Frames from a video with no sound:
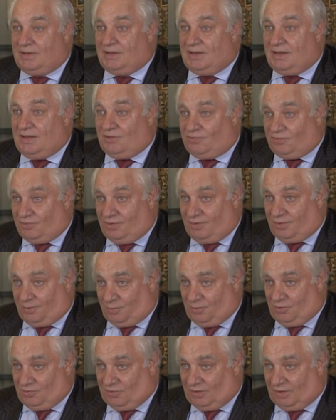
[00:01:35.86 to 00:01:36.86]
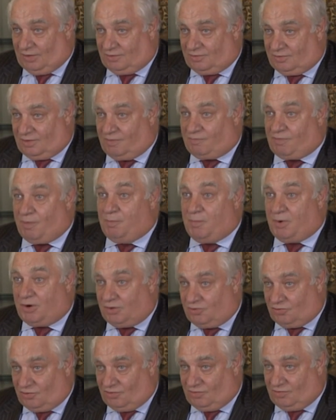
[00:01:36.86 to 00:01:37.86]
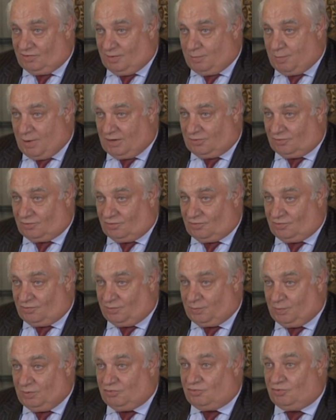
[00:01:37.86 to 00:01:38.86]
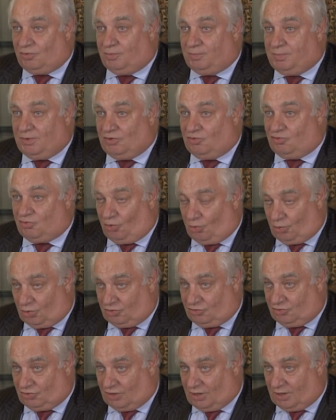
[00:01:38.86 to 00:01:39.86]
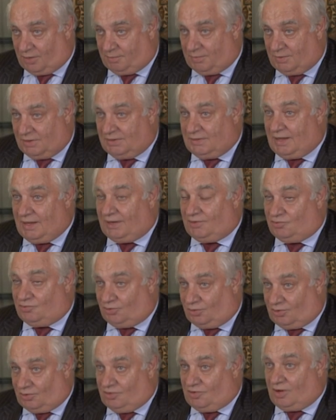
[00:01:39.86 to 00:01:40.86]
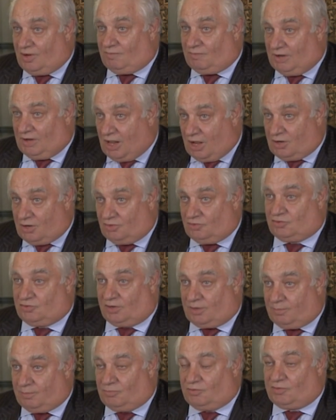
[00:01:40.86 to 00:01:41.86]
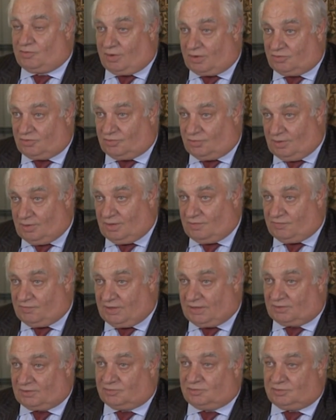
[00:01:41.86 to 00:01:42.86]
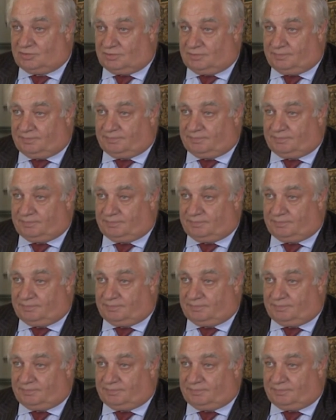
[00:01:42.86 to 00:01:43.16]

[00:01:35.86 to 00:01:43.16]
isn't the result of emergency measures which should be short term and shouldn't have long term structural effects.